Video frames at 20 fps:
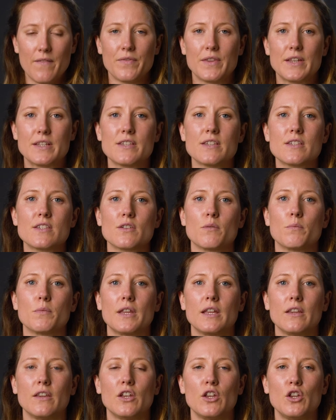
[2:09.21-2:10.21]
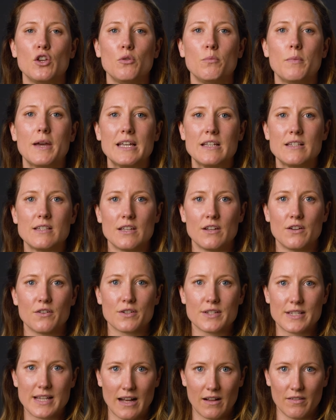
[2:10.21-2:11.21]
This is something that you may see
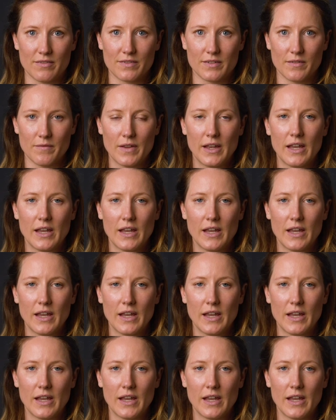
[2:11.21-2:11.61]
yourself.